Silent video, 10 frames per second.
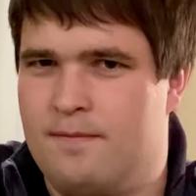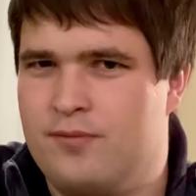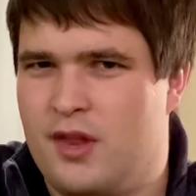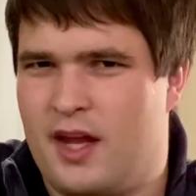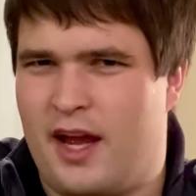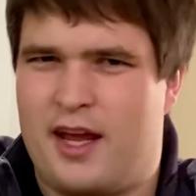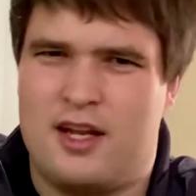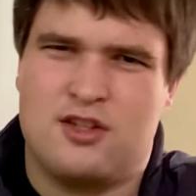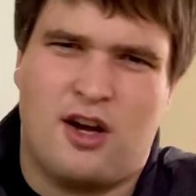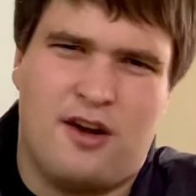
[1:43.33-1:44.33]
Like, I get
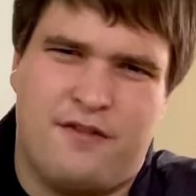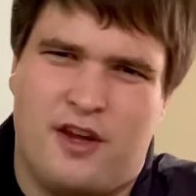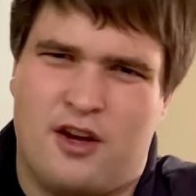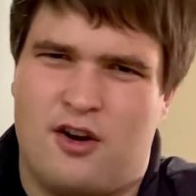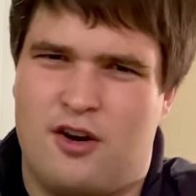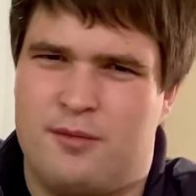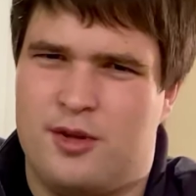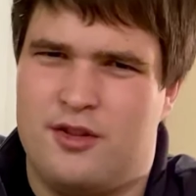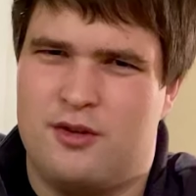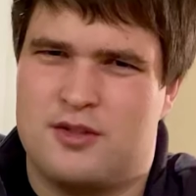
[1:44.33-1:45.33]
toffee and caramel and
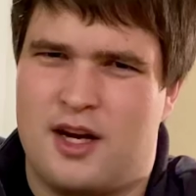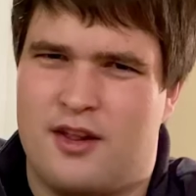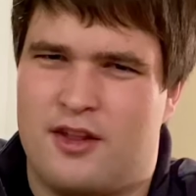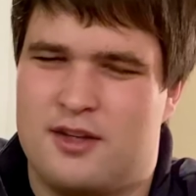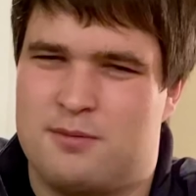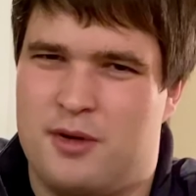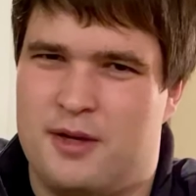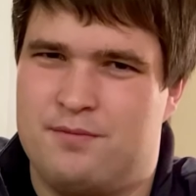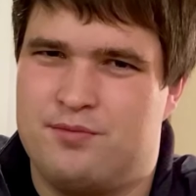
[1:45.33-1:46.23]
those kind of things, but